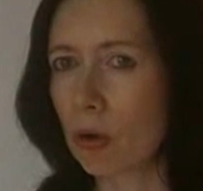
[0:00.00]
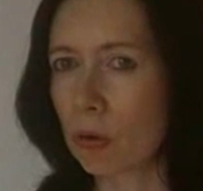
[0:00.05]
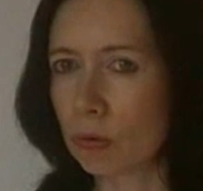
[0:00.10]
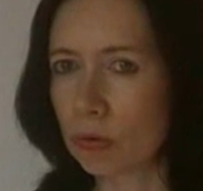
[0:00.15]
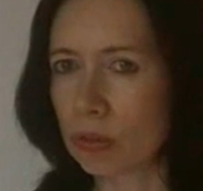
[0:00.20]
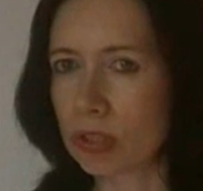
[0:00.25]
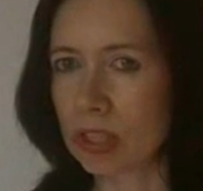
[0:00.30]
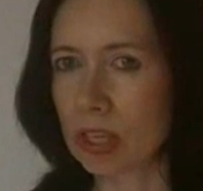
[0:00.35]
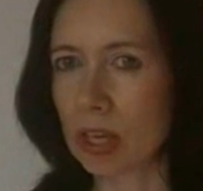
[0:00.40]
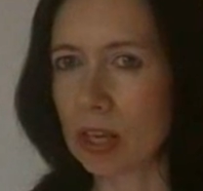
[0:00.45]

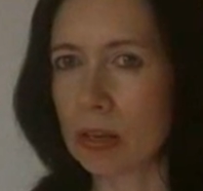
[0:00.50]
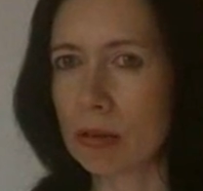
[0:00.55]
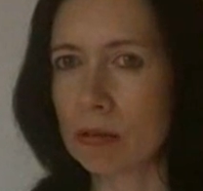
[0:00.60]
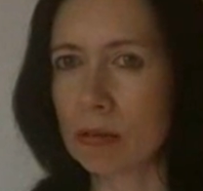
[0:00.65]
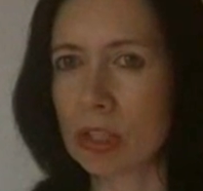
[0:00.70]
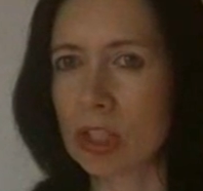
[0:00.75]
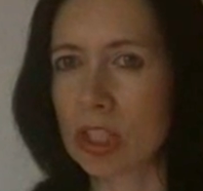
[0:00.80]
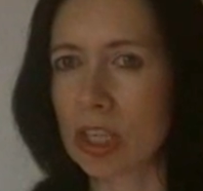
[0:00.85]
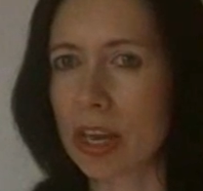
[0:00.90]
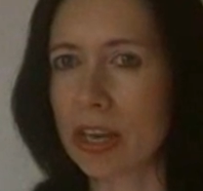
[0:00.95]

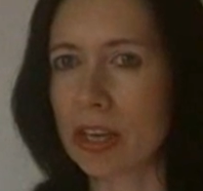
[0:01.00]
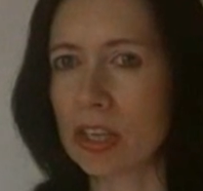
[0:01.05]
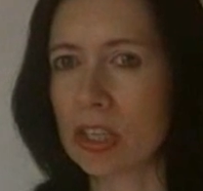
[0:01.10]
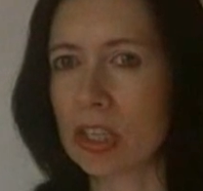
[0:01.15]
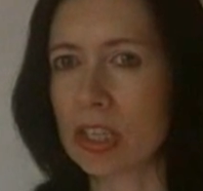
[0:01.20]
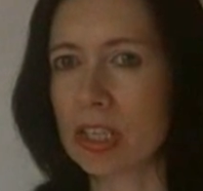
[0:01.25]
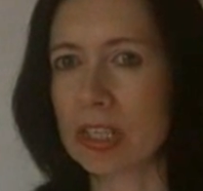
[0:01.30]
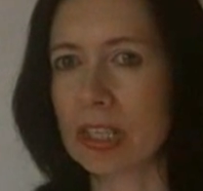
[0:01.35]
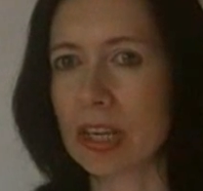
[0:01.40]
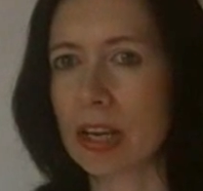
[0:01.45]
also
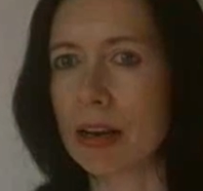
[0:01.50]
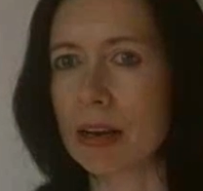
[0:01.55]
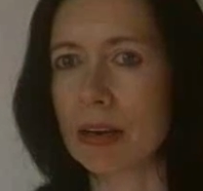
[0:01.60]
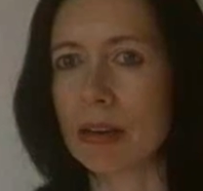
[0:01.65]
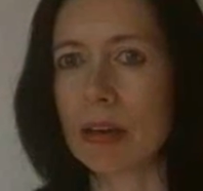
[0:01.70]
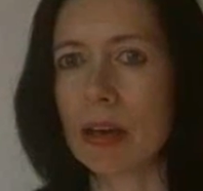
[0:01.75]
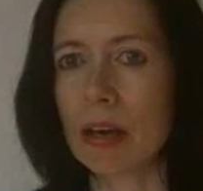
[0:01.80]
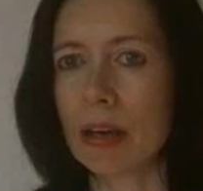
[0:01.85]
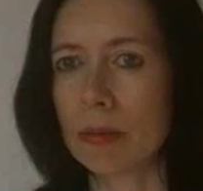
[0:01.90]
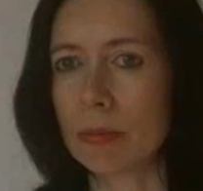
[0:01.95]
changes
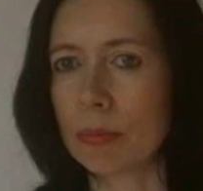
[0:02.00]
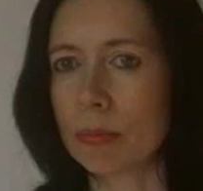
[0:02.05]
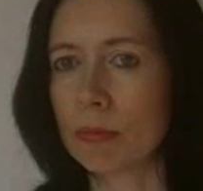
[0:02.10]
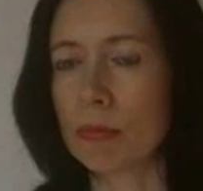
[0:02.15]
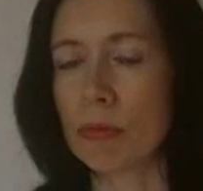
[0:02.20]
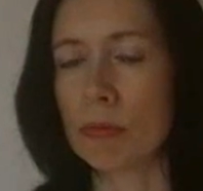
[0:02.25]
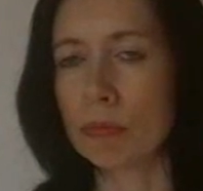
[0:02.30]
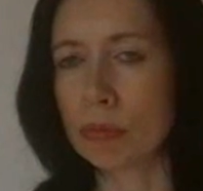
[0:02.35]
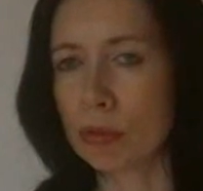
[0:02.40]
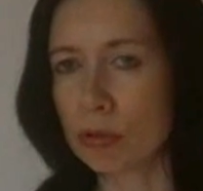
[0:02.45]
in
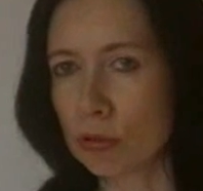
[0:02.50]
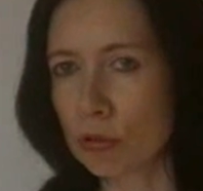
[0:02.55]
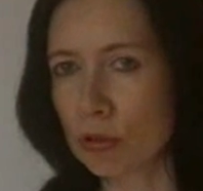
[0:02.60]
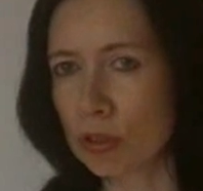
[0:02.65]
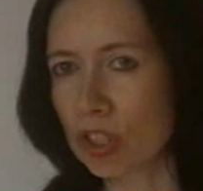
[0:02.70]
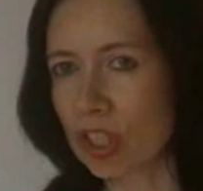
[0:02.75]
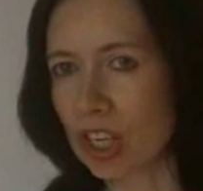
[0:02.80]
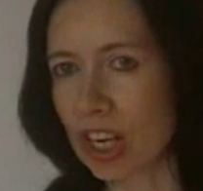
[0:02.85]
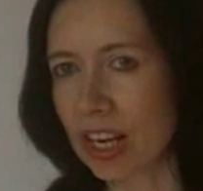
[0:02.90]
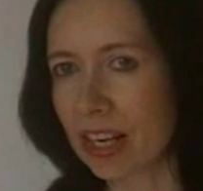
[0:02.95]
carbon
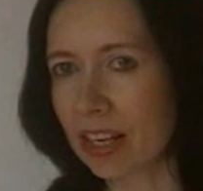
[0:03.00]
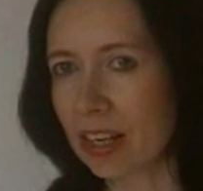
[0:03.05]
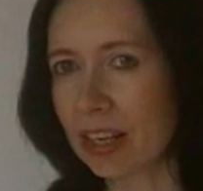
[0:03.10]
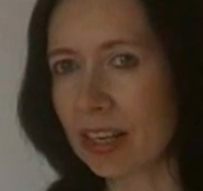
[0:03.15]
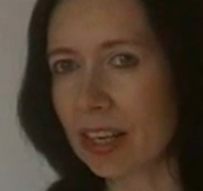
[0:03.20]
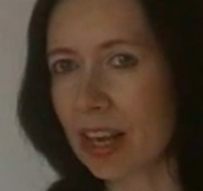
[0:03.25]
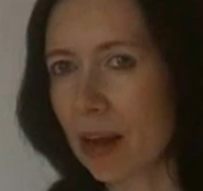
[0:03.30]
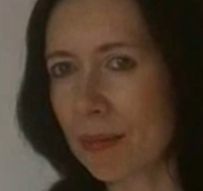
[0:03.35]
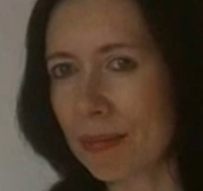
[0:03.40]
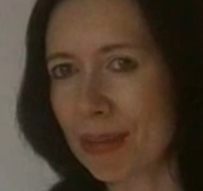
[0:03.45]

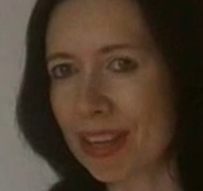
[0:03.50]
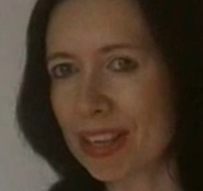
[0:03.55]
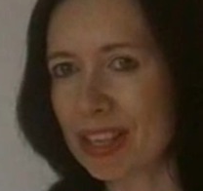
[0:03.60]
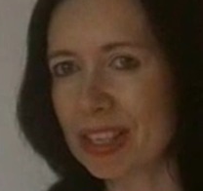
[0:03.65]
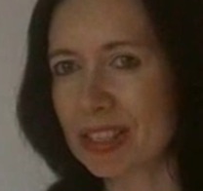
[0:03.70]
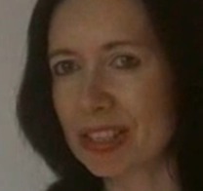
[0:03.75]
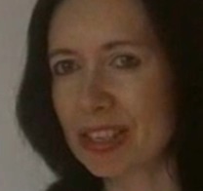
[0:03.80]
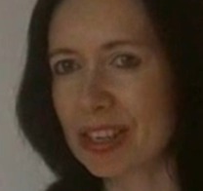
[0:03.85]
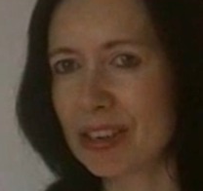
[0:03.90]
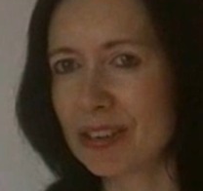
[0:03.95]
reporting coming
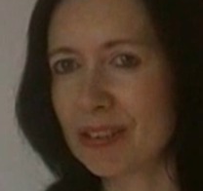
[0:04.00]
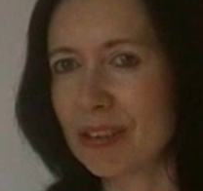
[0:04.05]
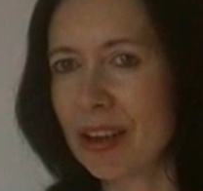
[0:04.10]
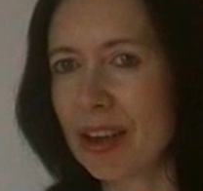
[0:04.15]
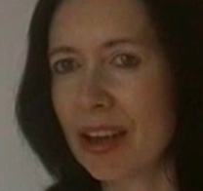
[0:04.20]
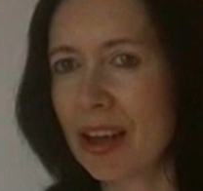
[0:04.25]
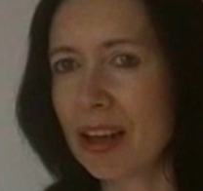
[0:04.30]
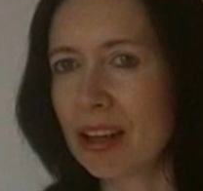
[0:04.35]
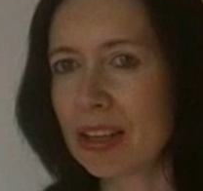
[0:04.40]
through.